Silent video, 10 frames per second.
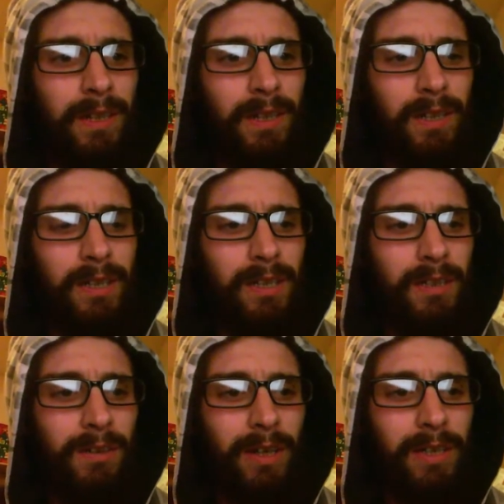It's
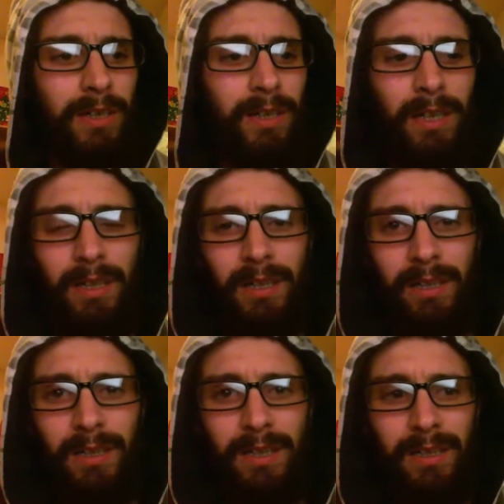like
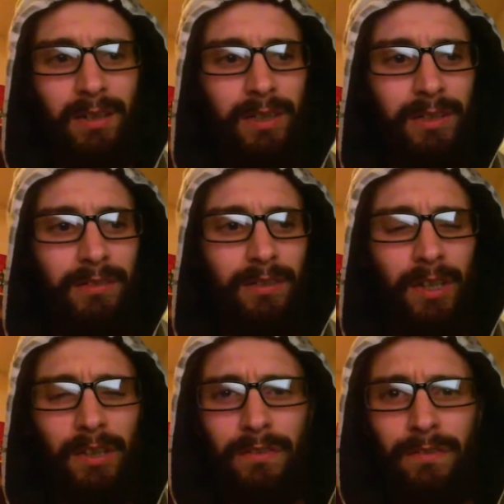uh, kind of
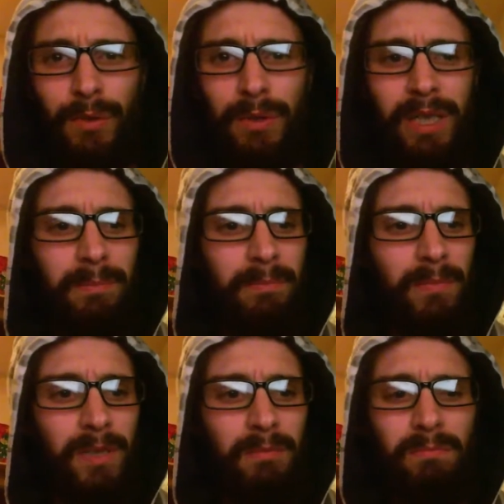fruity.
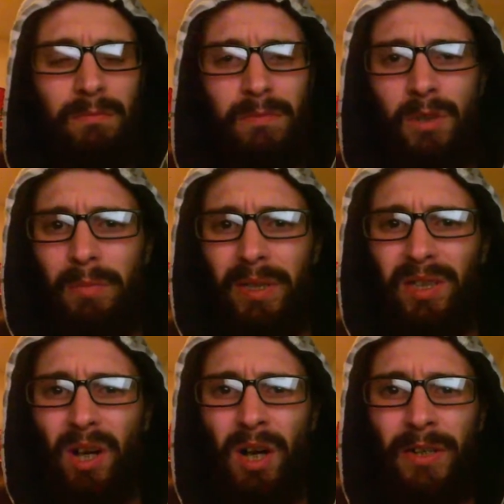It's got
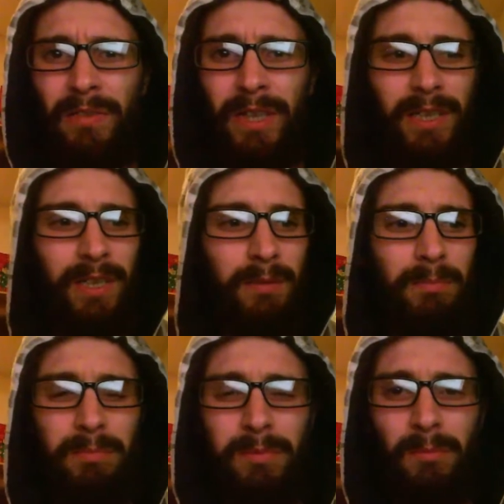banana in it. There's
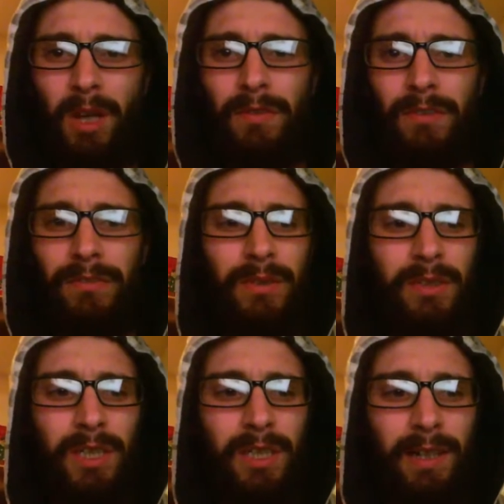some other
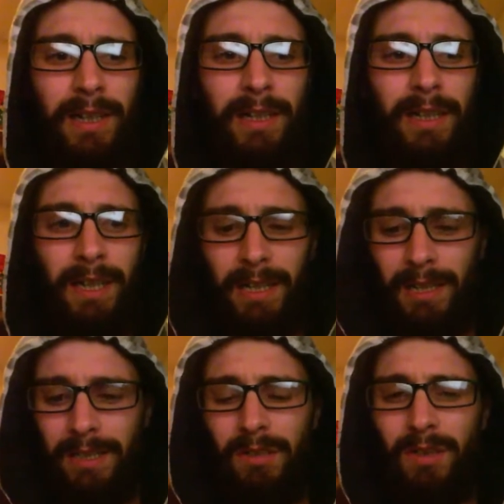fruits in there,
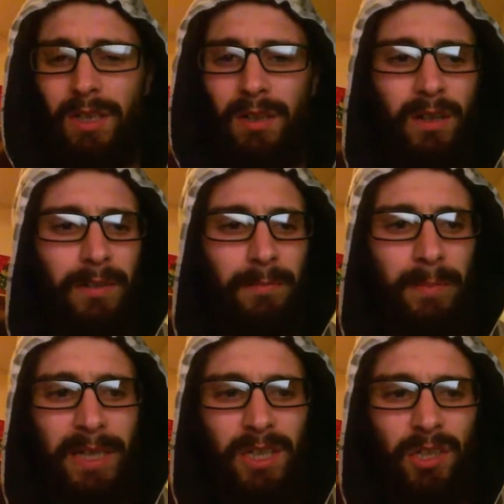and it's got a kind of
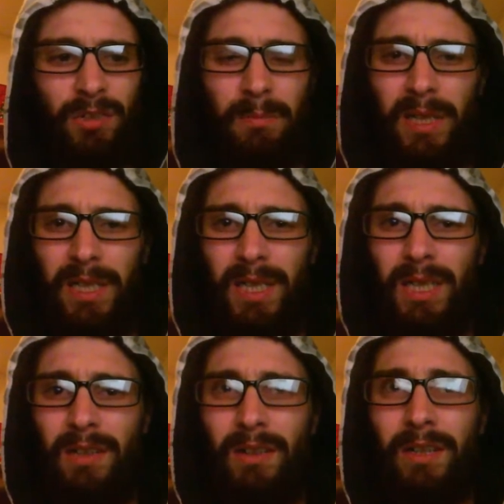pastry,
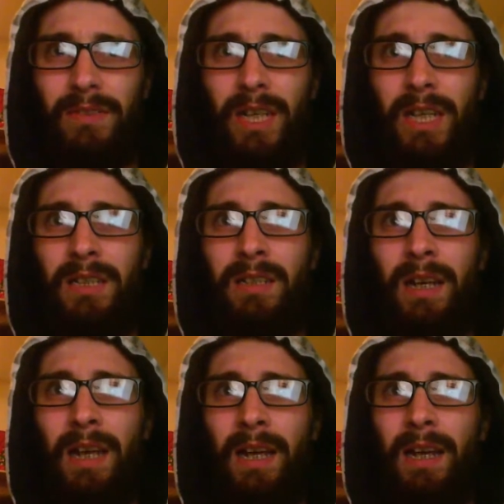biscuity kind of taste,
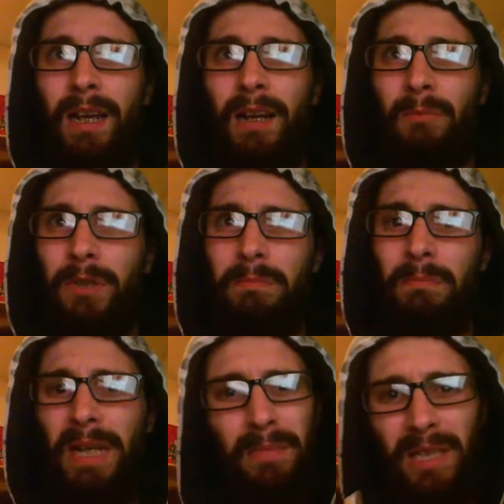um, which
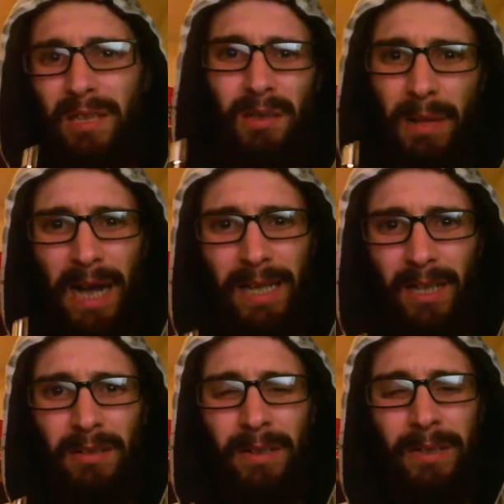may be the
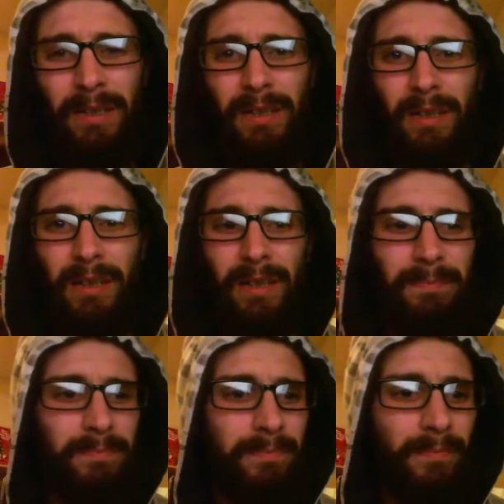tobacco,
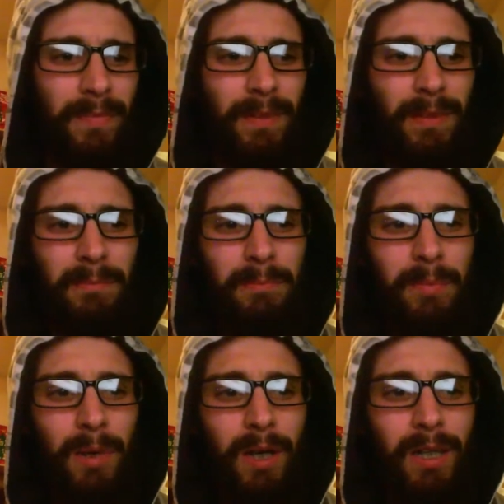um,
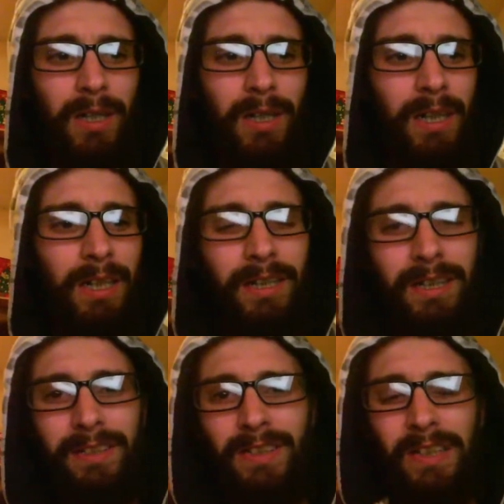but uh,
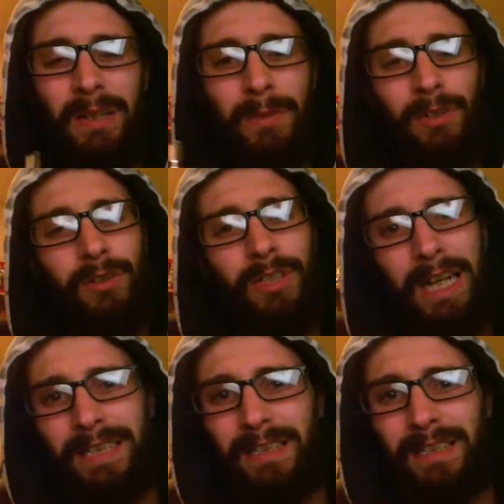it doesn't come across as